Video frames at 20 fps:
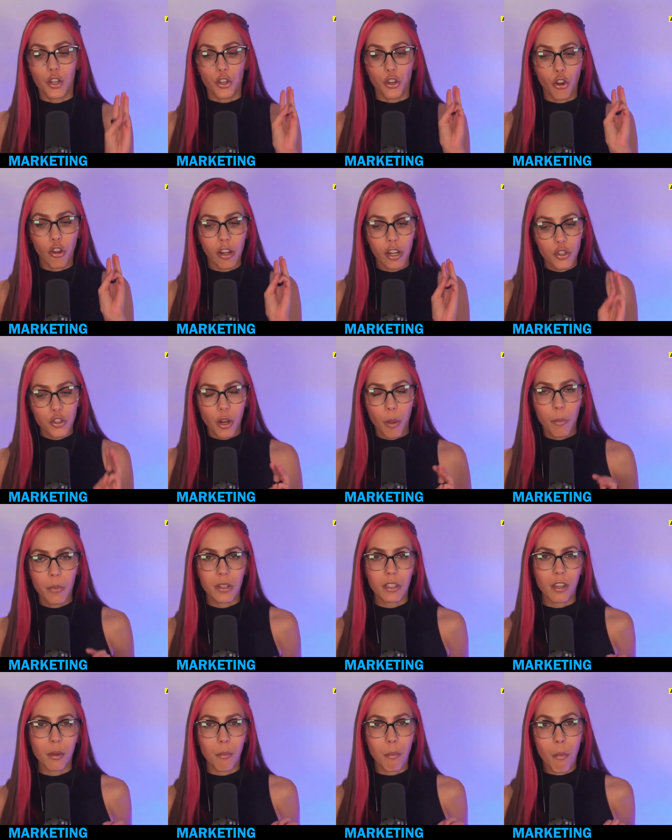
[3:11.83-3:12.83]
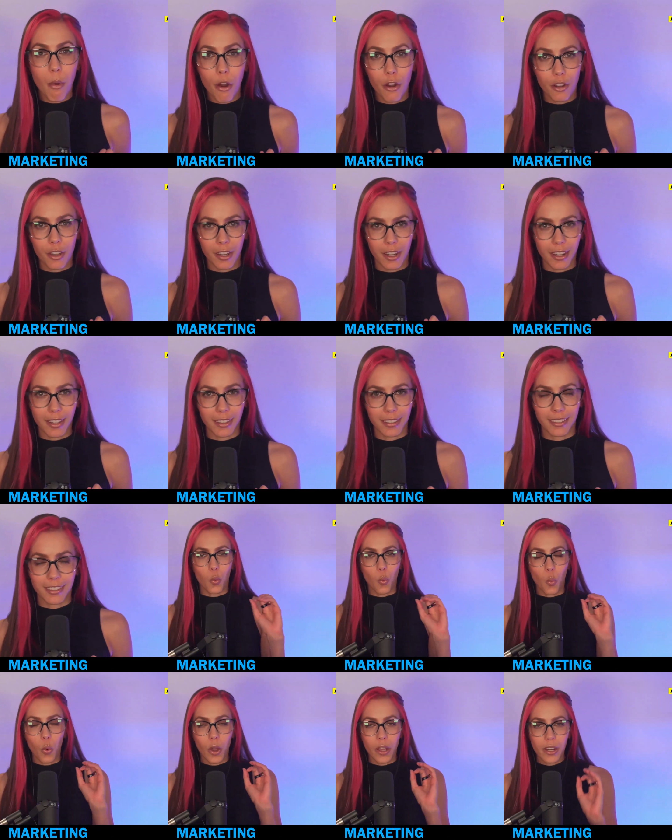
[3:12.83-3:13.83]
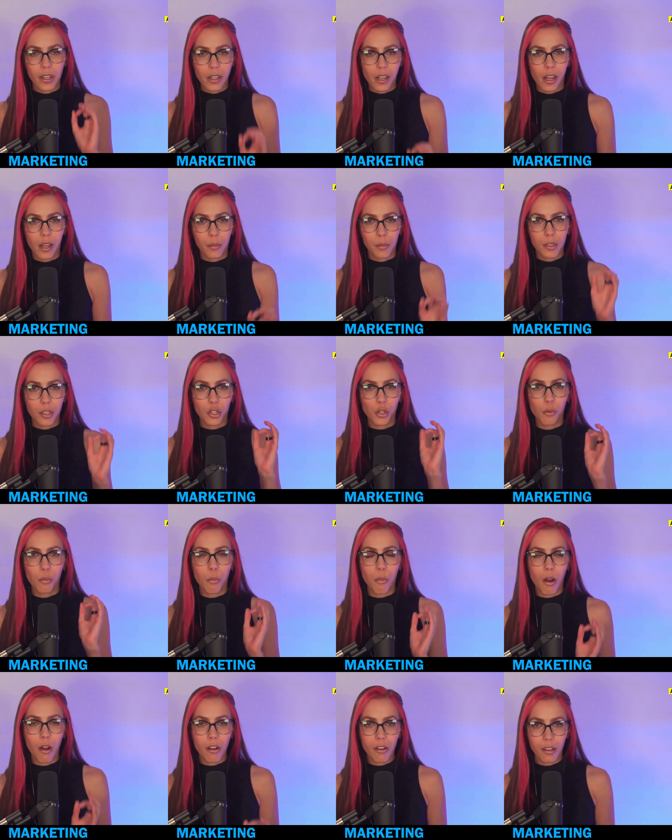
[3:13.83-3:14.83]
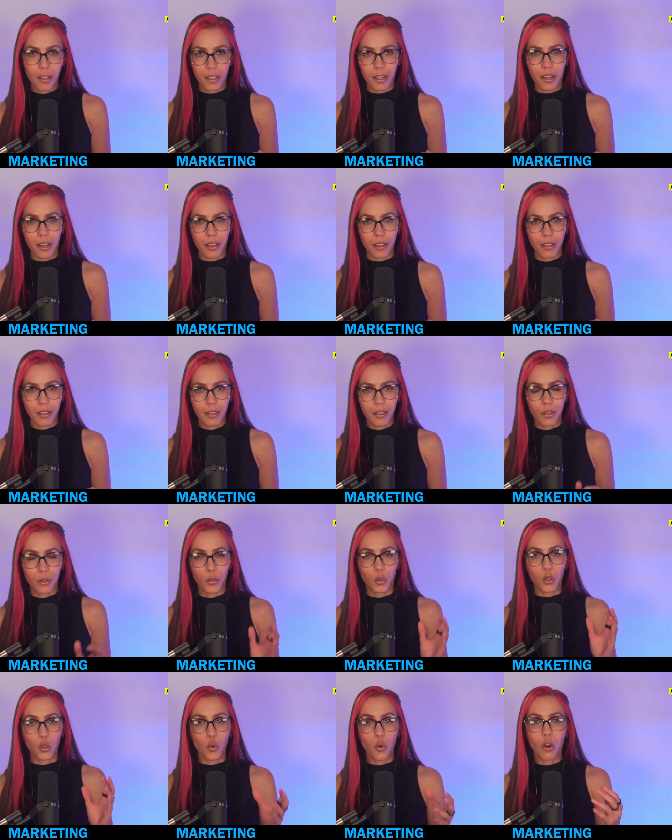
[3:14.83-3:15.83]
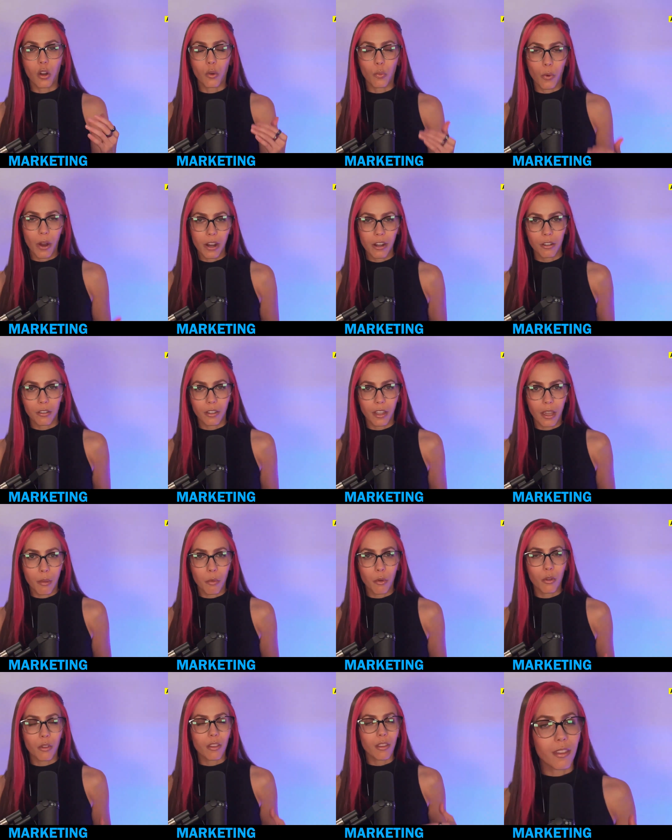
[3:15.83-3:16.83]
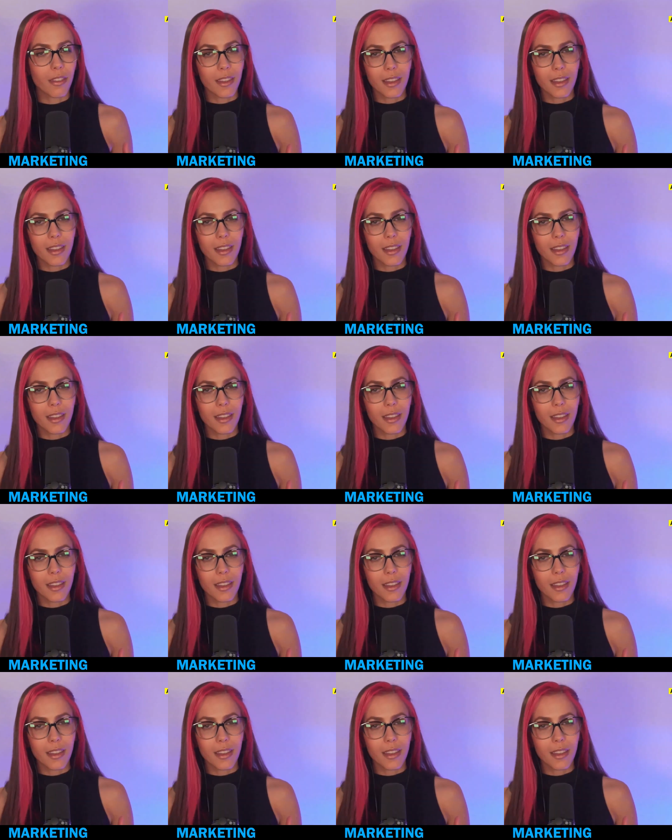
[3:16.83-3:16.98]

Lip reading: you're going to jump into marketing. When it comes to marketing your record label,